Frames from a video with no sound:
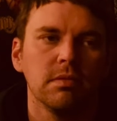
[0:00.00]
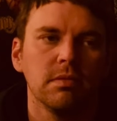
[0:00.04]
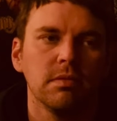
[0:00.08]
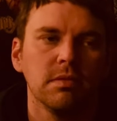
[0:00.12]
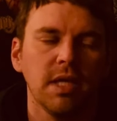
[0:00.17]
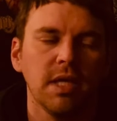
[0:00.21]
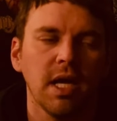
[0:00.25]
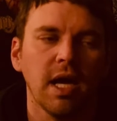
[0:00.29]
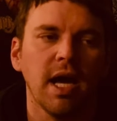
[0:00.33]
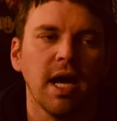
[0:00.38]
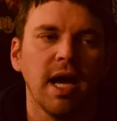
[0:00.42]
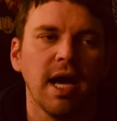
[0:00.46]

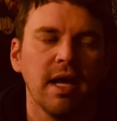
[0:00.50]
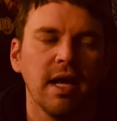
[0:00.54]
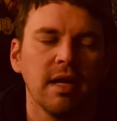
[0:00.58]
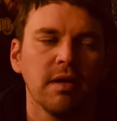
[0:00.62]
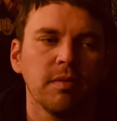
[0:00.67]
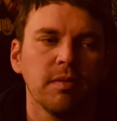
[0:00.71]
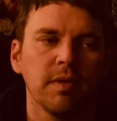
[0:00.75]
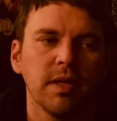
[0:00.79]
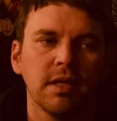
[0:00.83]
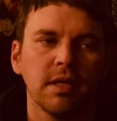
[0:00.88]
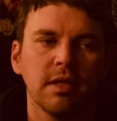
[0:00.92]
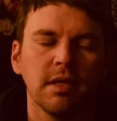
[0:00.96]
Yeah,
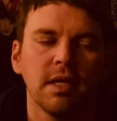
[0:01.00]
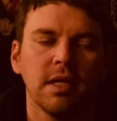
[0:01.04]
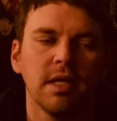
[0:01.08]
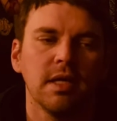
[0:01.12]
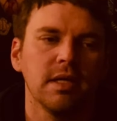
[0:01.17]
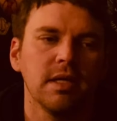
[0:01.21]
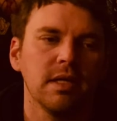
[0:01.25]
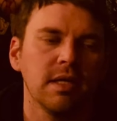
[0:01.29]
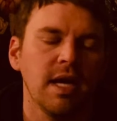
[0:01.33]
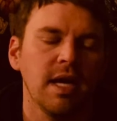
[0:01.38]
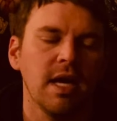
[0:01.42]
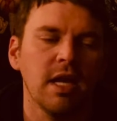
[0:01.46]
Halloween,
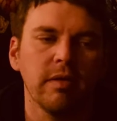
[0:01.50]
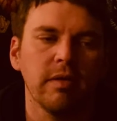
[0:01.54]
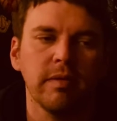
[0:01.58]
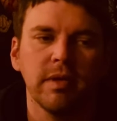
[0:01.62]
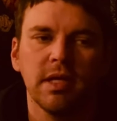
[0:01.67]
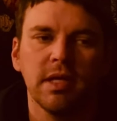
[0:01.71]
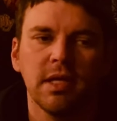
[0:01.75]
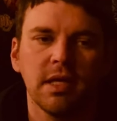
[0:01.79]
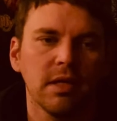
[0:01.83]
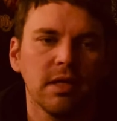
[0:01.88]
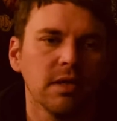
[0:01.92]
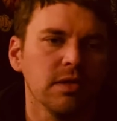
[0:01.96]
uh, Halloween
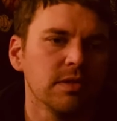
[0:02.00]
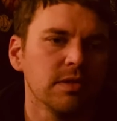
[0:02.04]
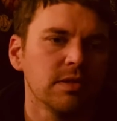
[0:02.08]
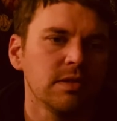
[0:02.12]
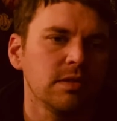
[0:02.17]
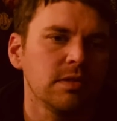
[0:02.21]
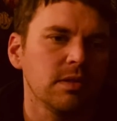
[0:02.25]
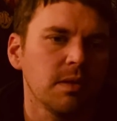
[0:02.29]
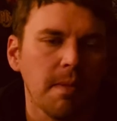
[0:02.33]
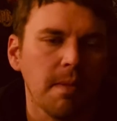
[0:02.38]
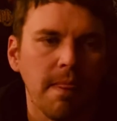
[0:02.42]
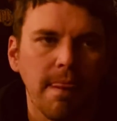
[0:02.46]

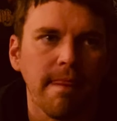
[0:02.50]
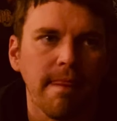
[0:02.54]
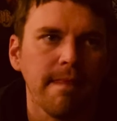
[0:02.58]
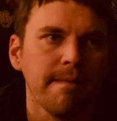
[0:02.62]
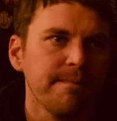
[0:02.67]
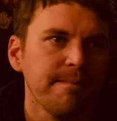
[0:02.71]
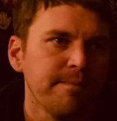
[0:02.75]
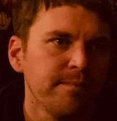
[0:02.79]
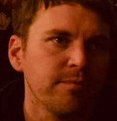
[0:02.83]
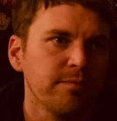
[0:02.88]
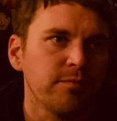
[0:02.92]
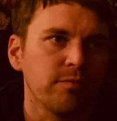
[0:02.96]
Kills
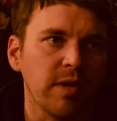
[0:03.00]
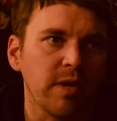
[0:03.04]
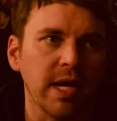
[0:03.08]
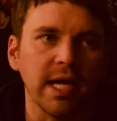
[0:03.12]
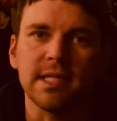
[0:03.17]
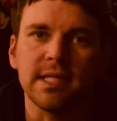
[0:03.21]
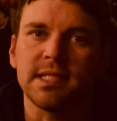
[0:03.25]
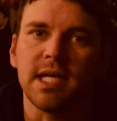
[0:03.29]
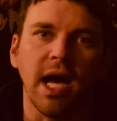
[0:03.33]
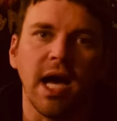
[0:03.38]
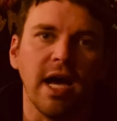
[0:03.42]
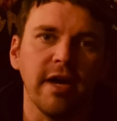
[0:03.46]

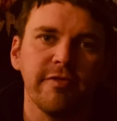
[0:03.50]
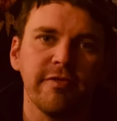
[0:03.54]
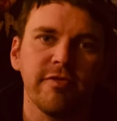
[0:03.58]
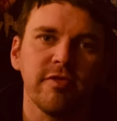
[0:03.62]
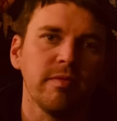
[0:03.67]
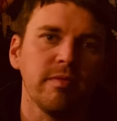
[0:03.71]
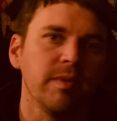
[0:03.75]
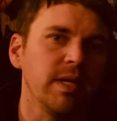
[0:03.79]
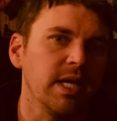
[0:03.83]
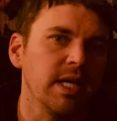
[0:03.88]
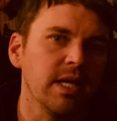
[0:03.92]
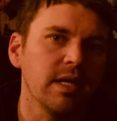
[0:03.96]
ranks high for
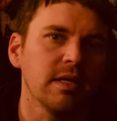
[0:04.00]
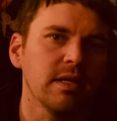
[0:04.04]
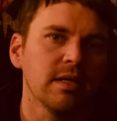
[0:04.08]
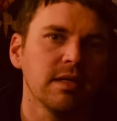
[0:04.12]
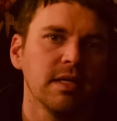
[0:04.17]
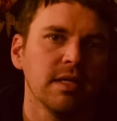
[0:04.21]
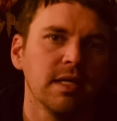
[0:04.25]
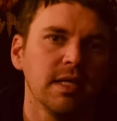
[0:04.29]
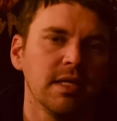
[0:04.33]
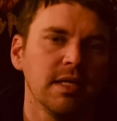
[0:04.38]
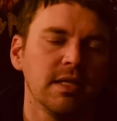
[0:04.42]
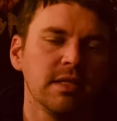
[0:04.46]
me
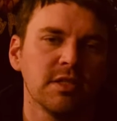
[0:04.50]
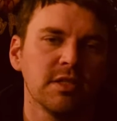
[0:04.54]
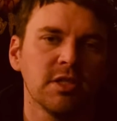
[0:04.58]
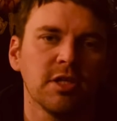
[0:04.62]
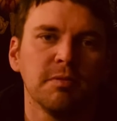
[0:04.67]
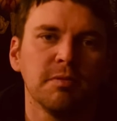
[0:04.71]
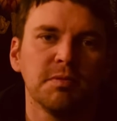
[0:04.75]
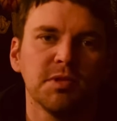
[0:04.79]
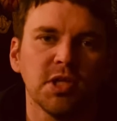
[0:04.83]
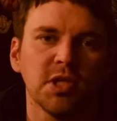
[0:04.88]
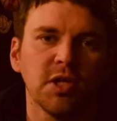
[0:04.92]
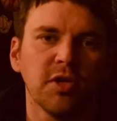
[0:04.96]
uh, in
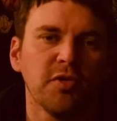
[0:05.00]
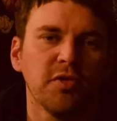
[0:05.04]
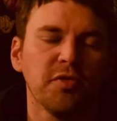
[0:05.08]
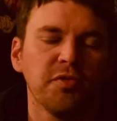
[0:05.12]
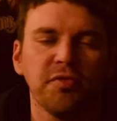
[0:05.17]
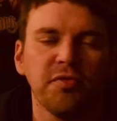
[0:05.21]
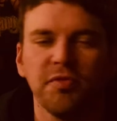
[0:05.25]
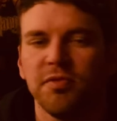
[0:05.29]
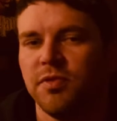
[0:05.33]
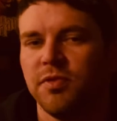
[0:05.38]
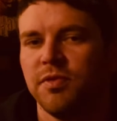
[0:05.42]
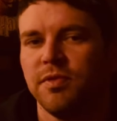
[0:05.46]
terms
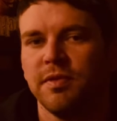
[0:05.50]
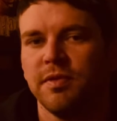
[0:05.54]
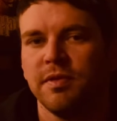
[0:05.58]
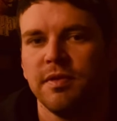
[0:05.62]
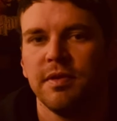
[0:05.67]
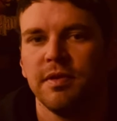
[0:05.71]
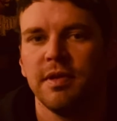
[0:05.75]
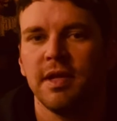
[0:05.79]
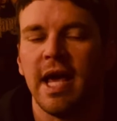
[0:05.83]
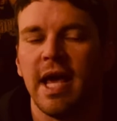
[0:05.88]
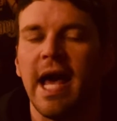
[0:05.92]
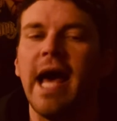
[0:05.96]
of
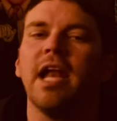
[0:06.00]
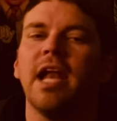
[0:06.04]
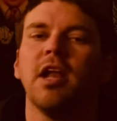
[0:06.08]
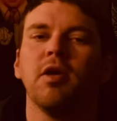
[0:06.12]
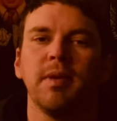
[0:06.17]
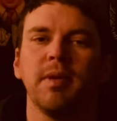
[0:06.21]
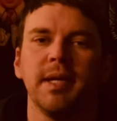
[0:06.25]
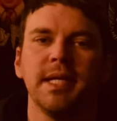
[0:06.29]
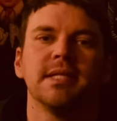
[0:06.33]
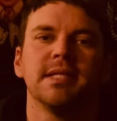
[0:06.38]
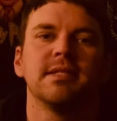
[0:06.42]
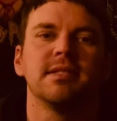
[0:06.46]

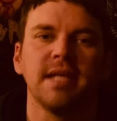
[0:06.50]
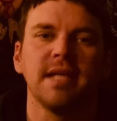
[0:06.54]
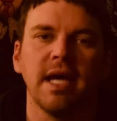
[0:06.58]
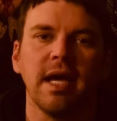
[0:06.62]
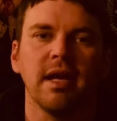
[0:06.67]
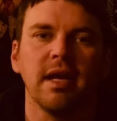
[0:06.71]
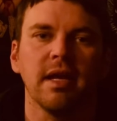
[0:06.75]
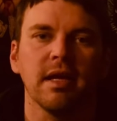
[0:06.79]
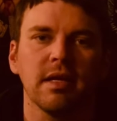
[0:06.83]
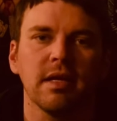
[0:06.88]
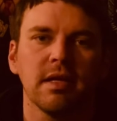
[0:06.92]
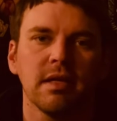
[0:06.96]
Halloween
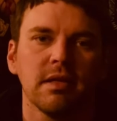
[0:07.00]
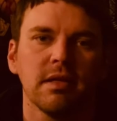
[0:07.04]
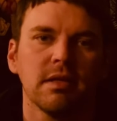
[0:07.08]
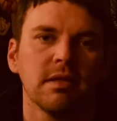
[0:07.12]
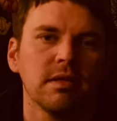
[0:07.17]
aesthetic.